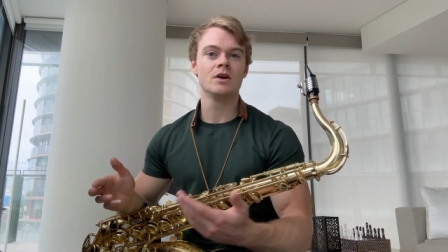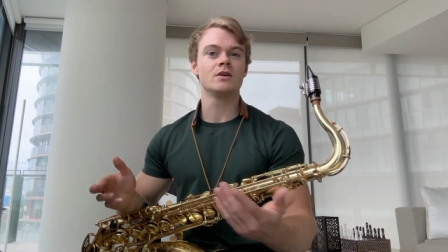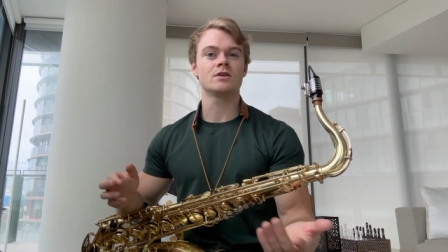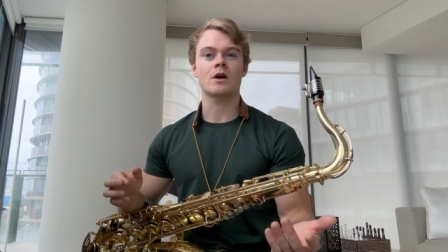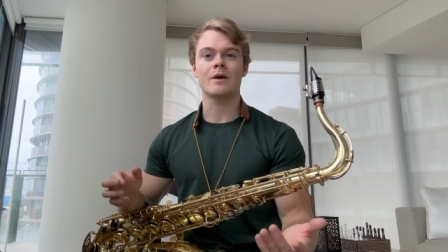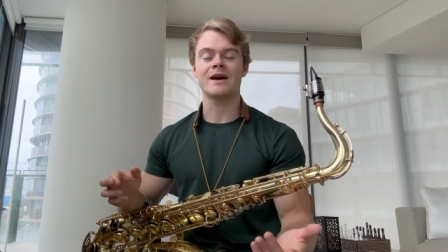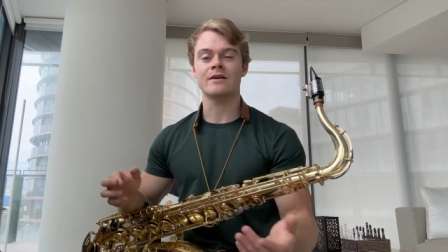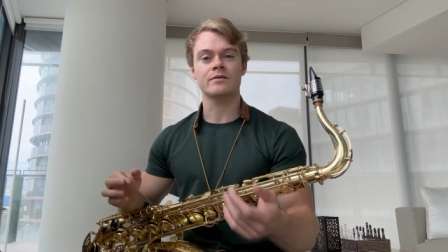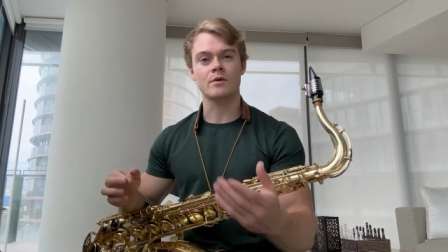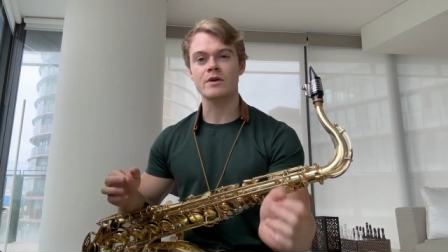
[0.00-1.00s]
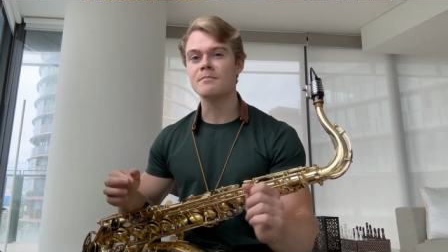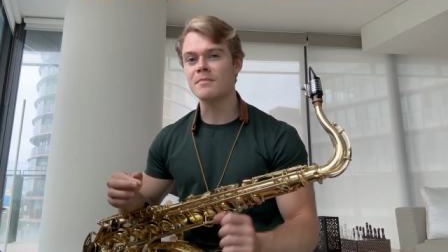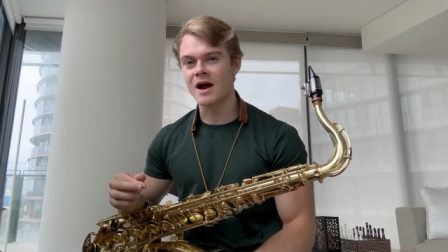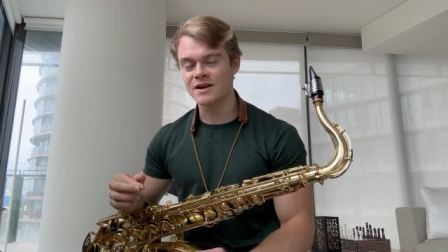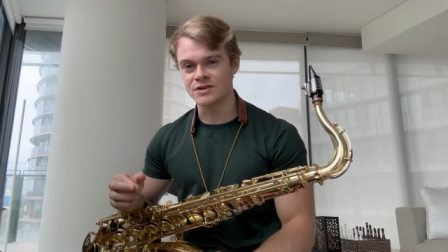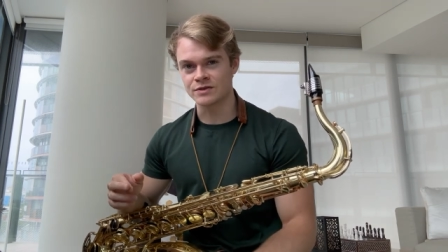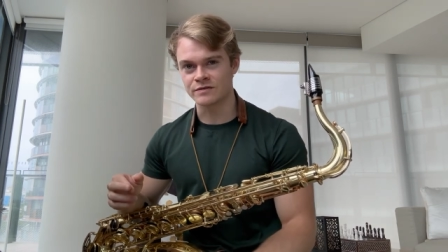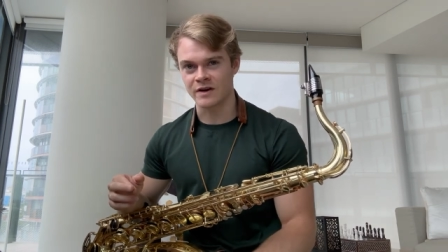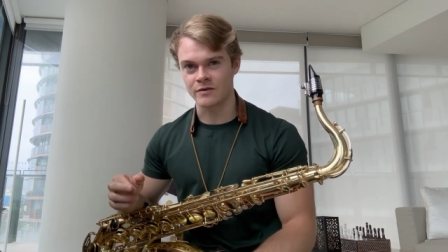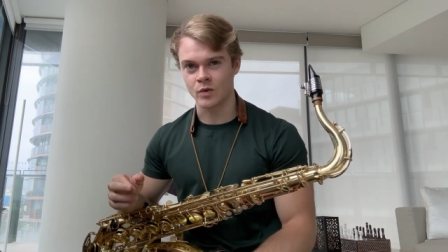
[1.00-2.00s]
go ahead and throw in a minor
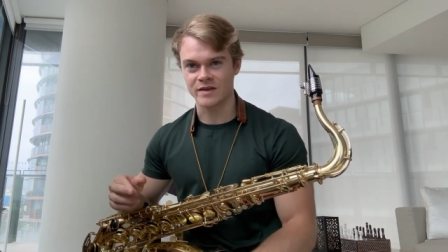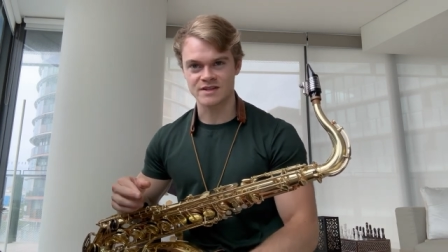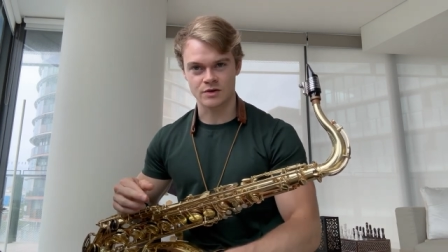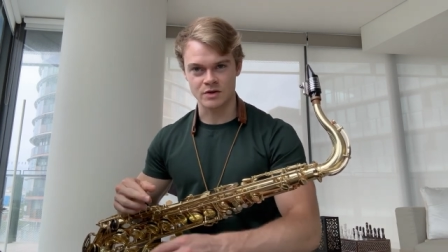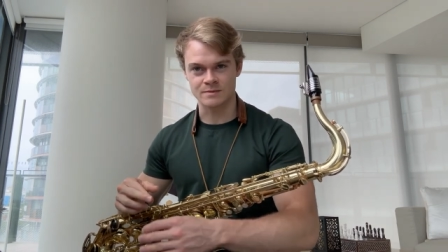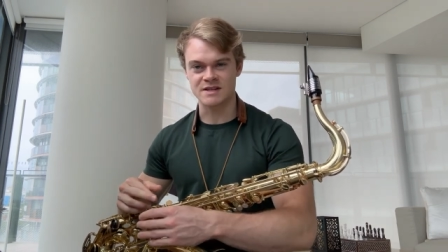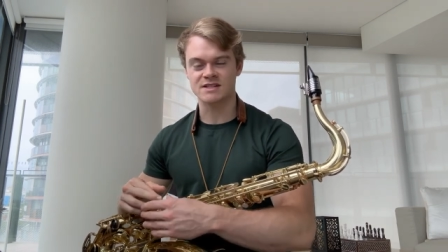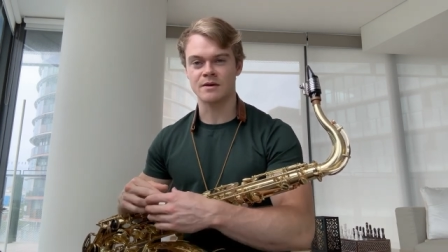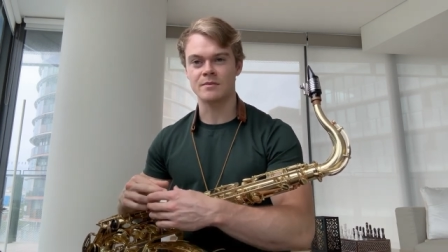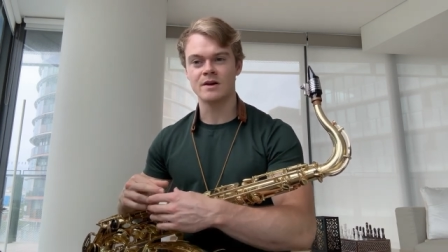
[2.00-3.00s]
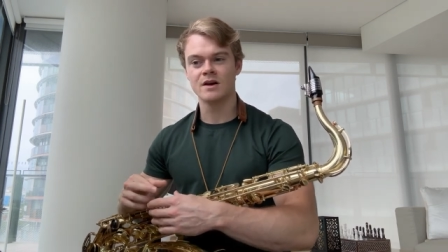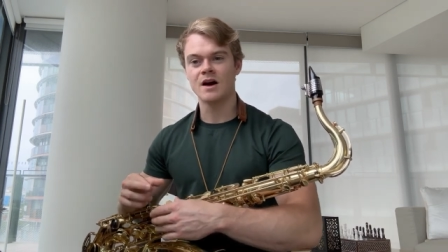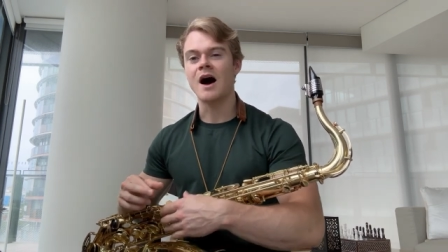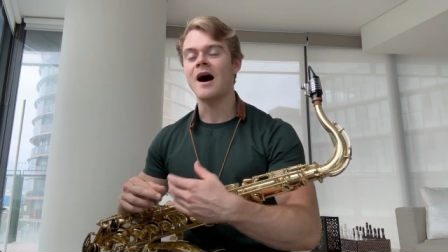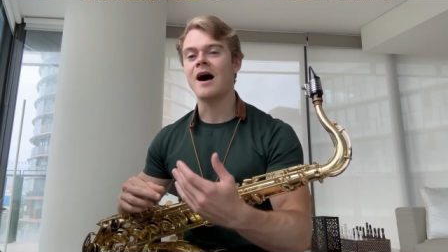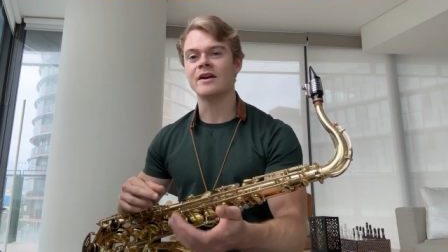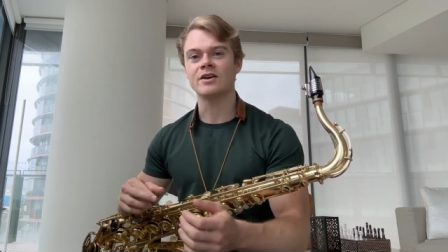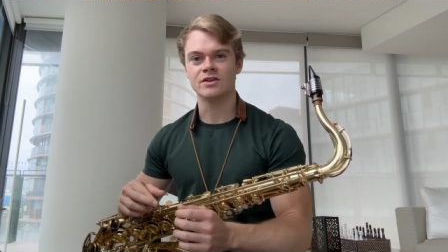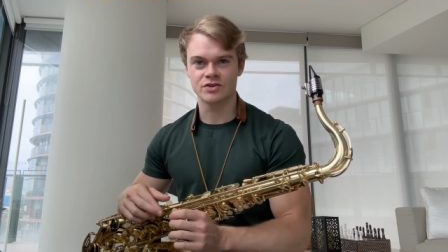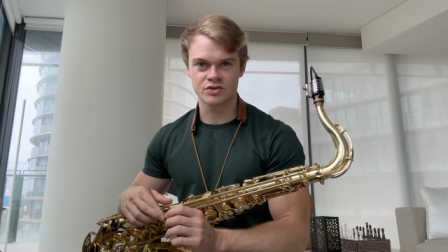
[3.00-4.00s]
251. It's going to be some
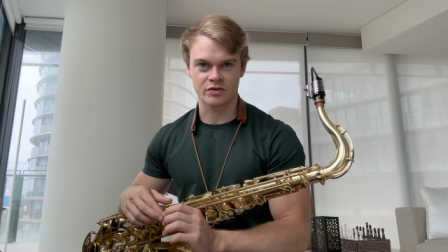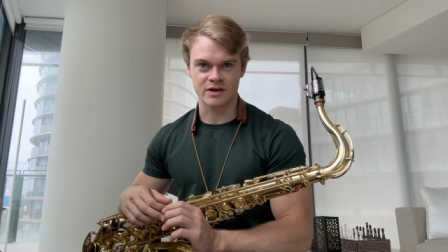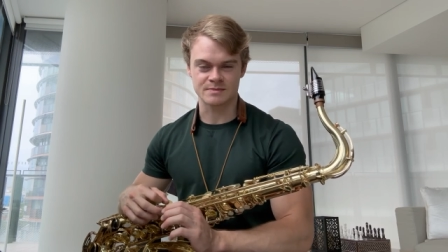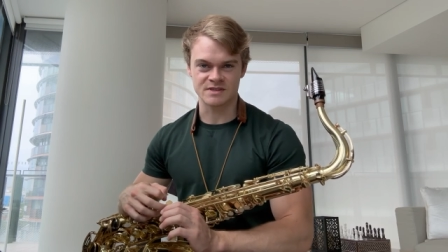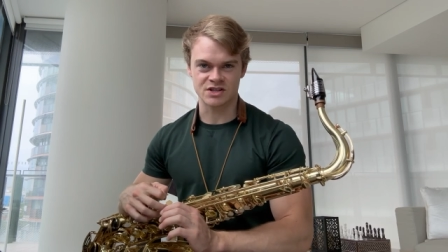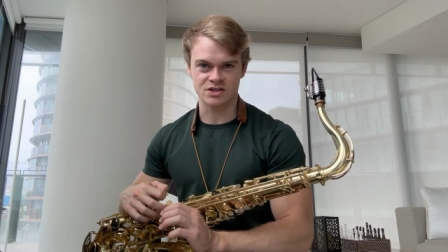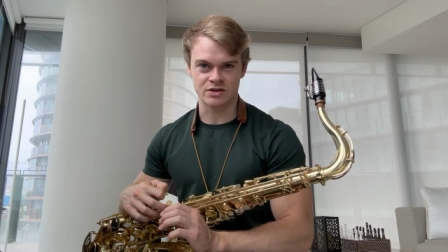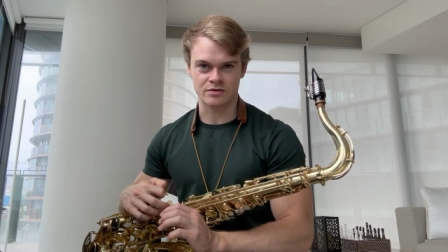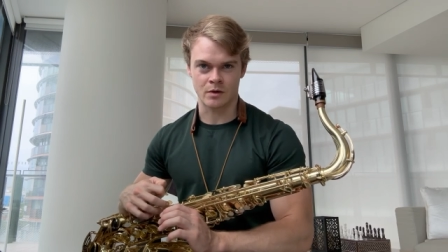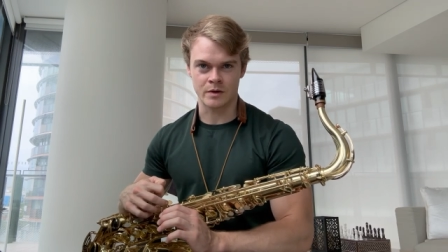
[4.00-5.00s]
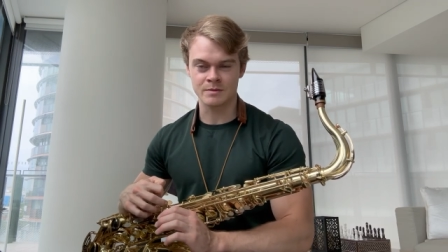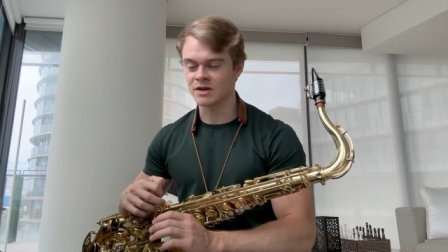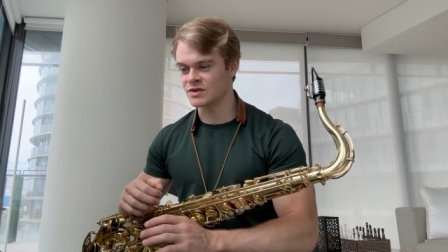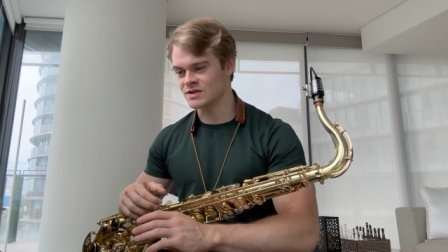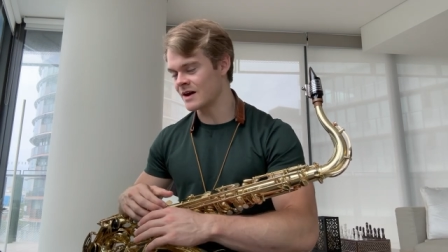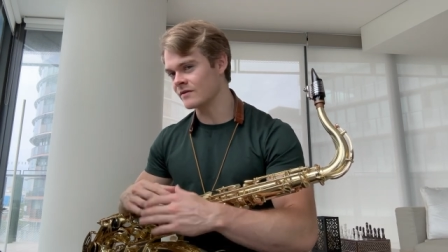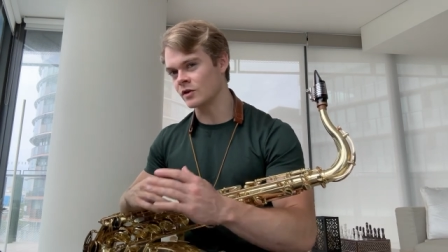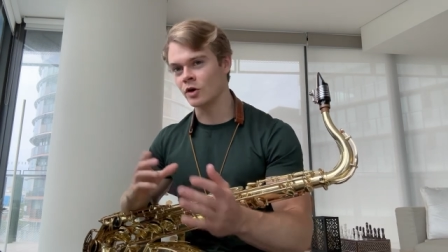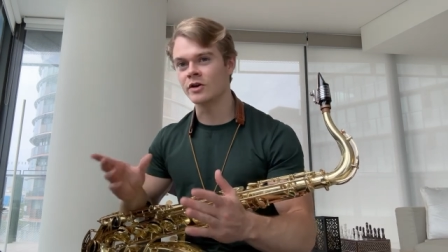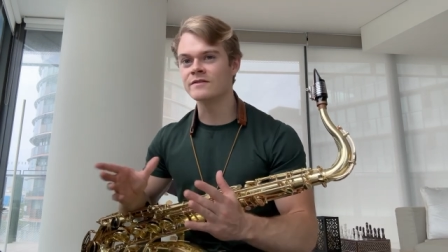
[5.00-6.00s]
harder transposition to throw in because you have a
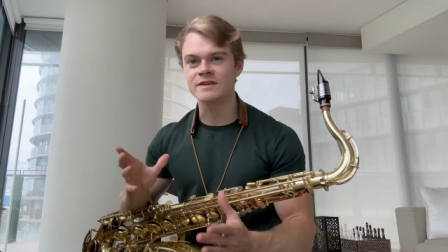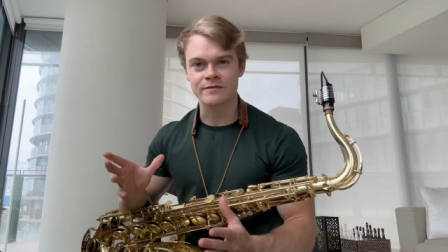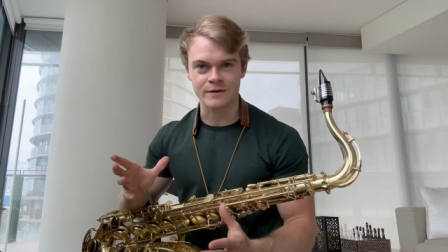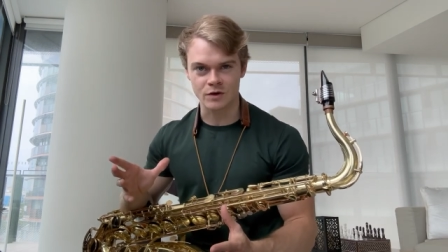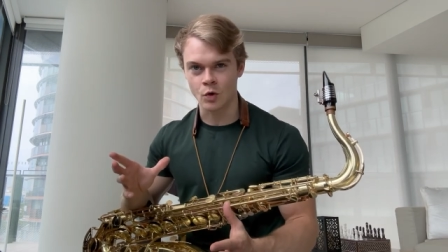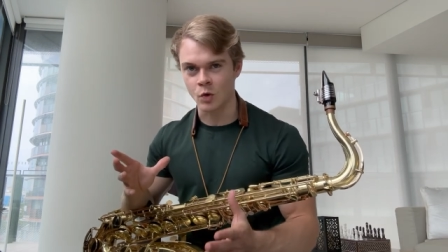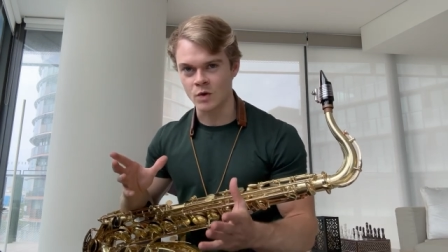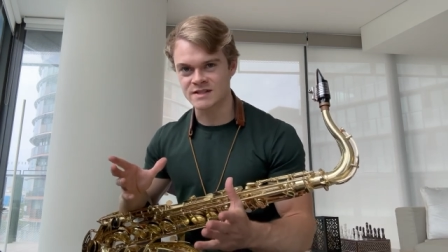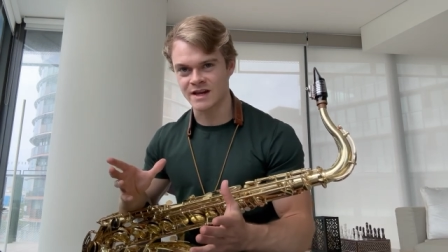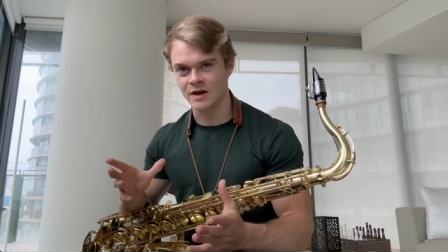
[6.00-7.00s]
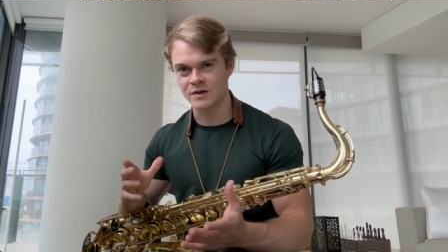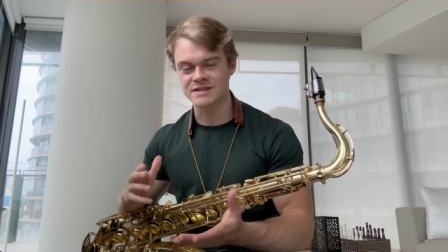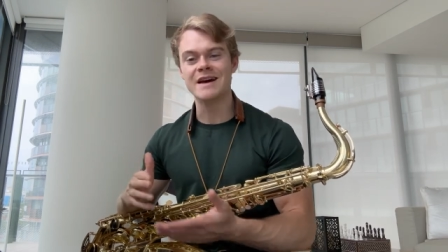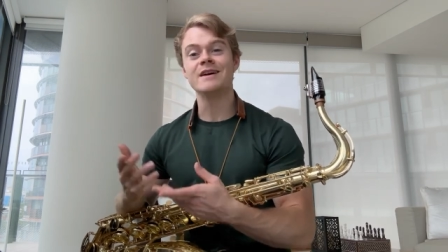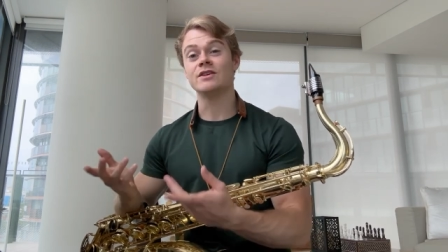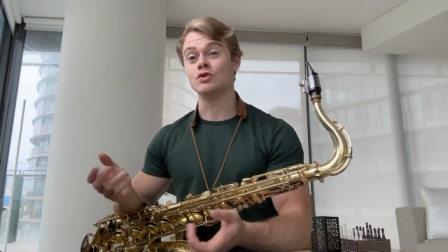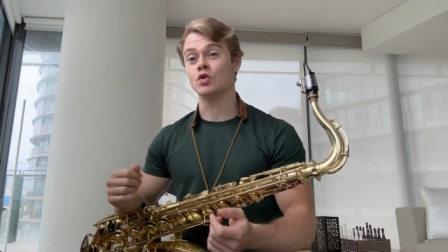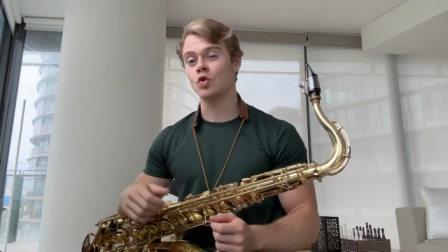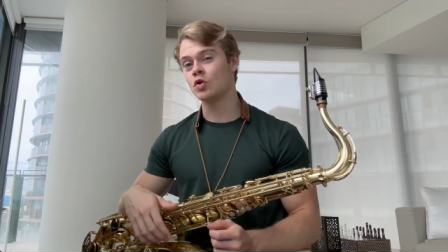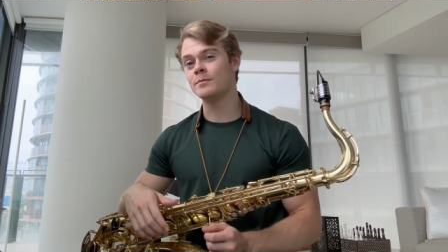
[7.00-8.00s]
lot of different chord scales that you
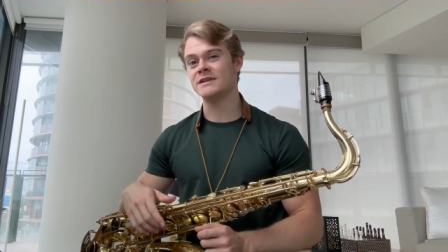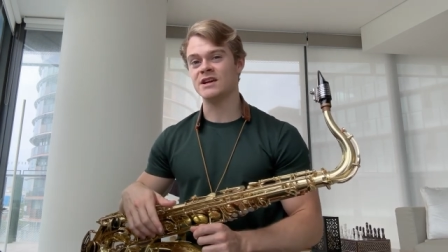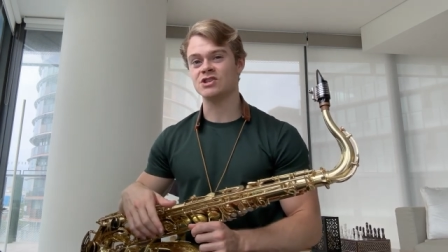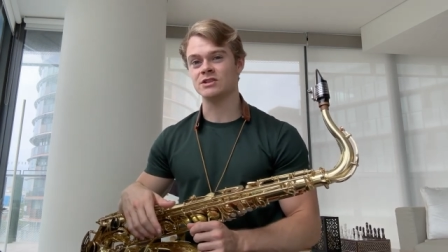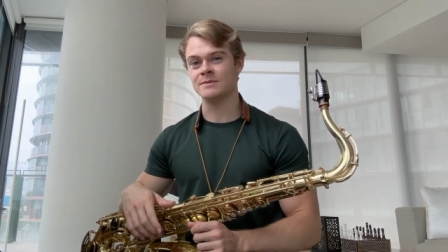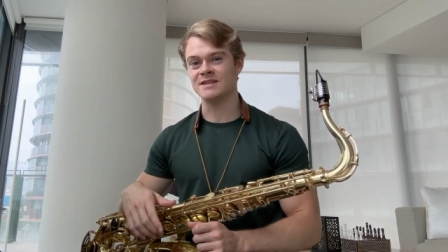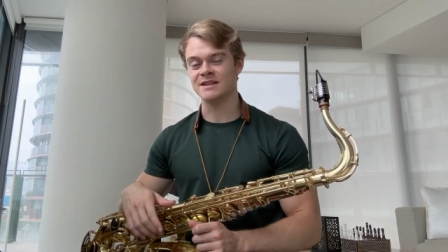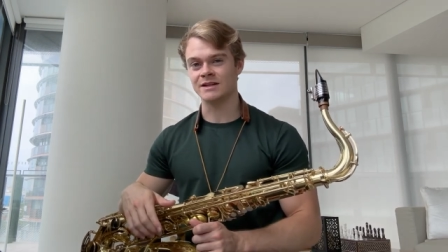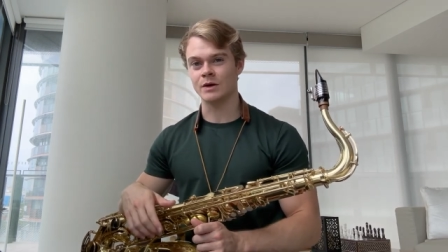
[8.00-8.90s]
could potentially be dealing